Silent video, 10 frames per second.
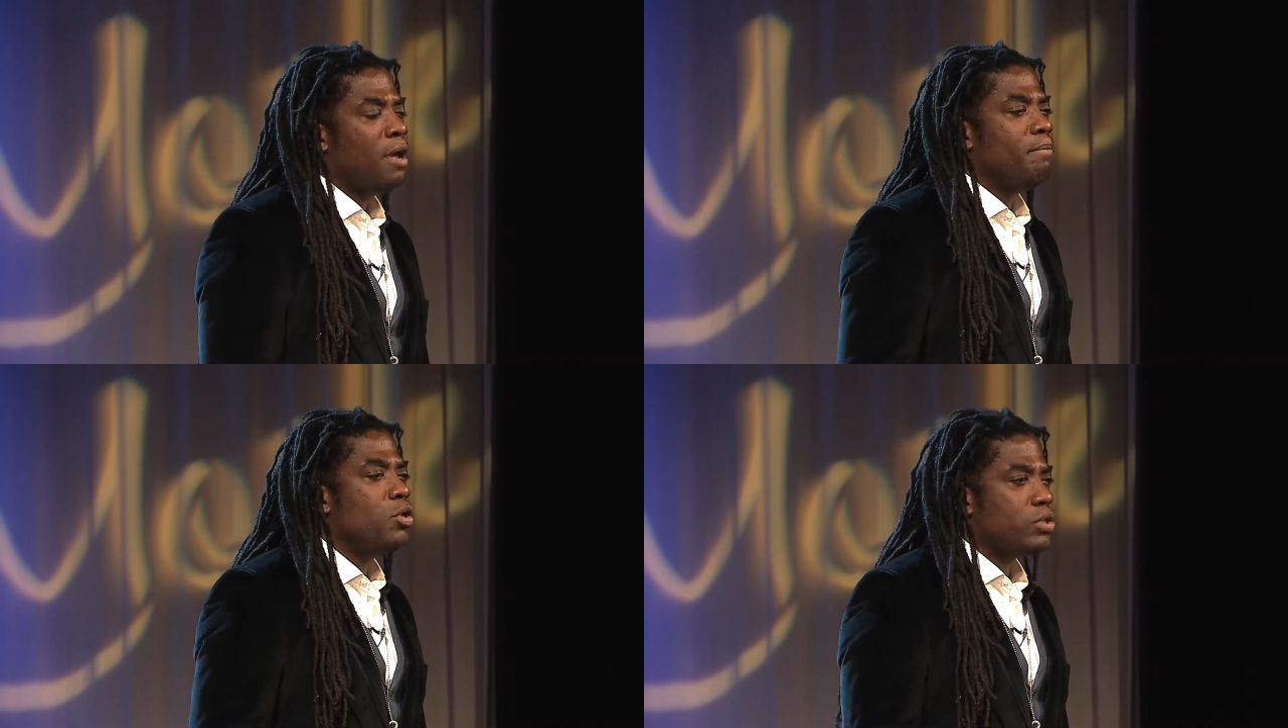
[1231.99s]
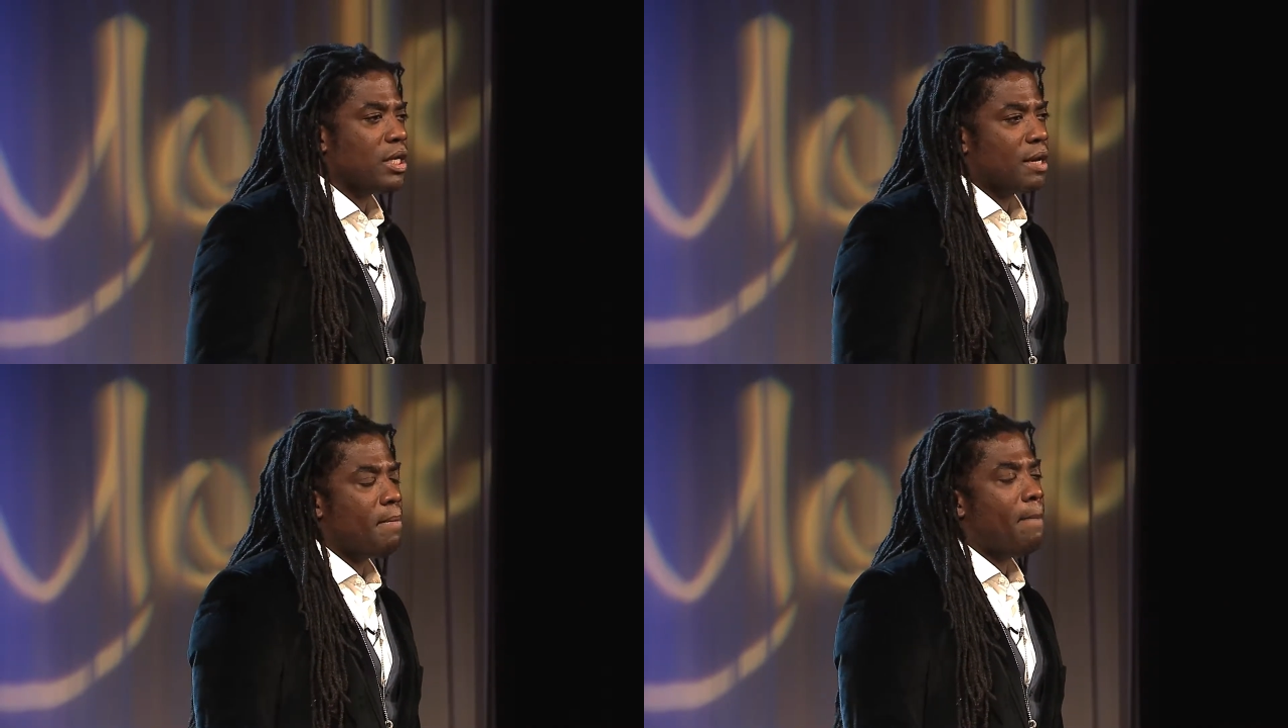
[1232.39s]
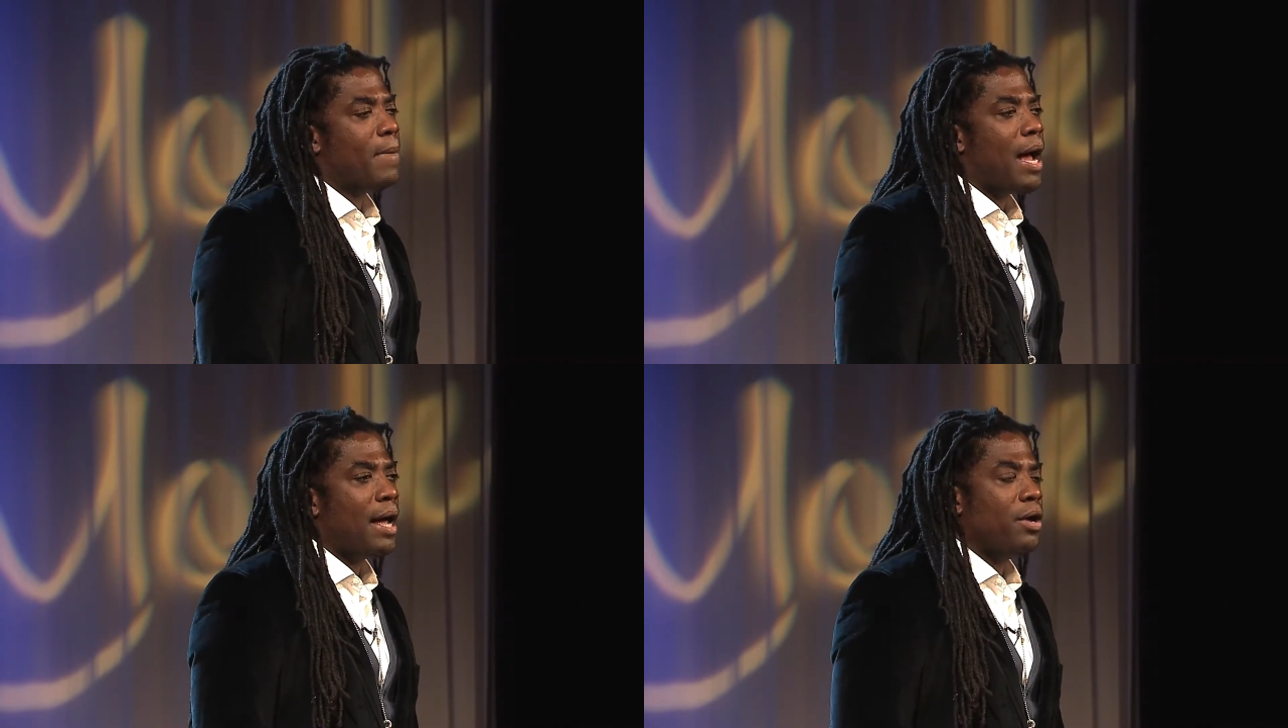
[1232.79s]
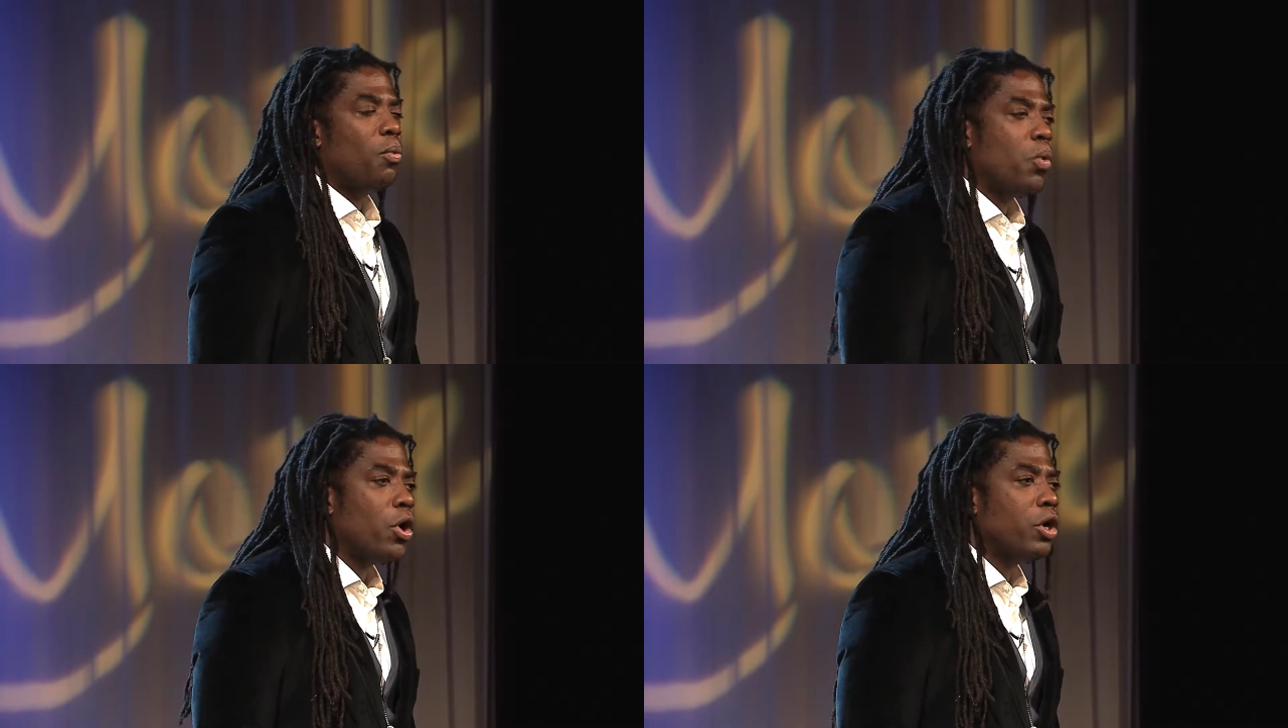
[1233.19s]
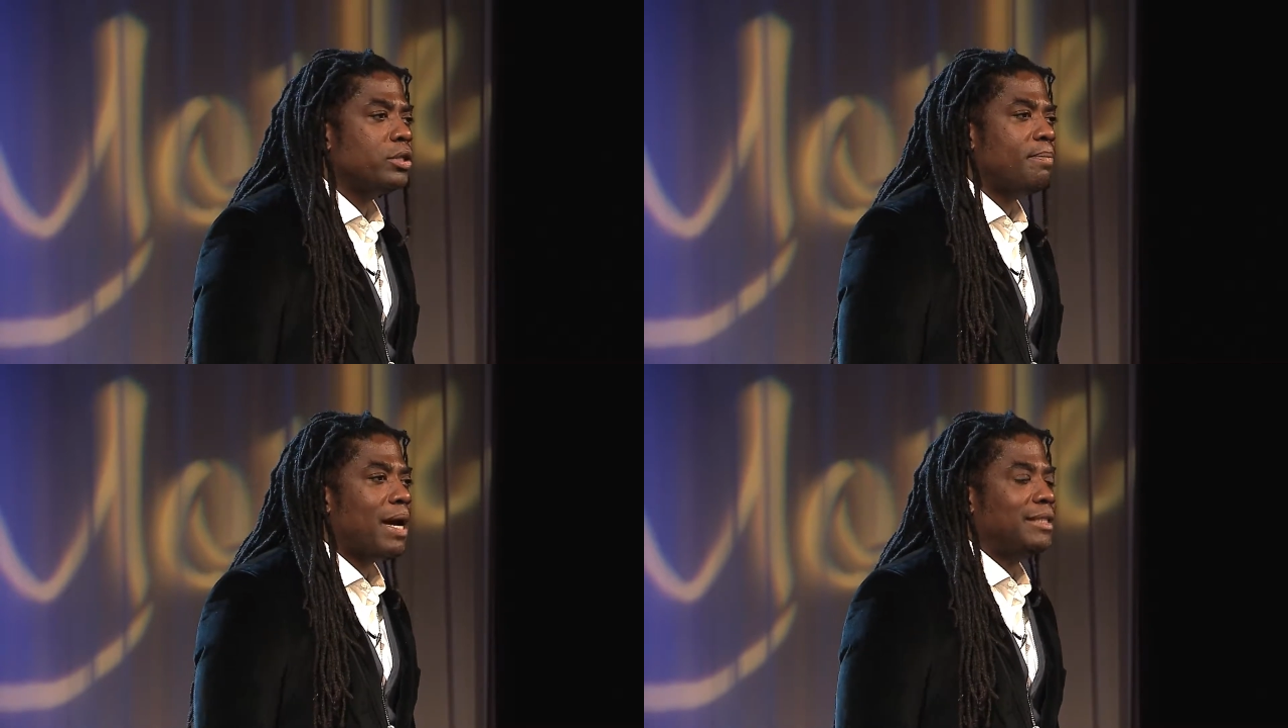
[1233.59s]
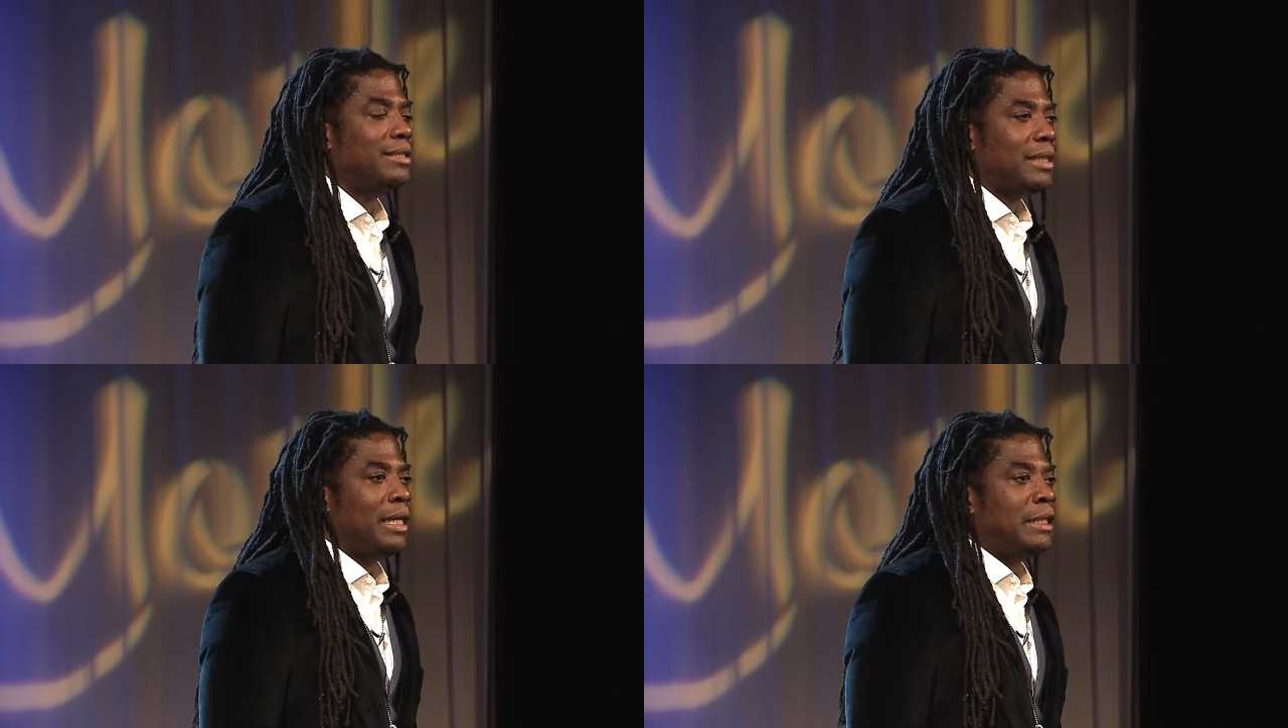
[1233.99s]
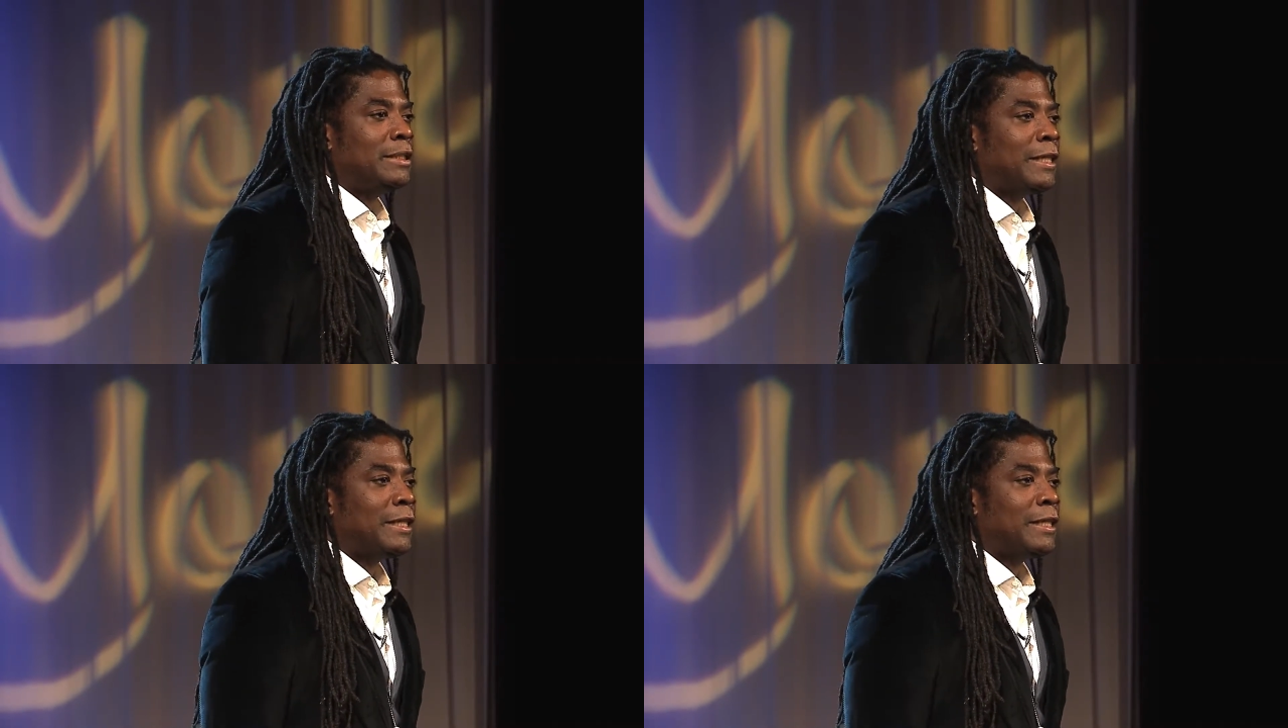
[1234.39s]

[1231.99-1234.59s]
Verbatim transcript: Music in my mind, the world in my jeans,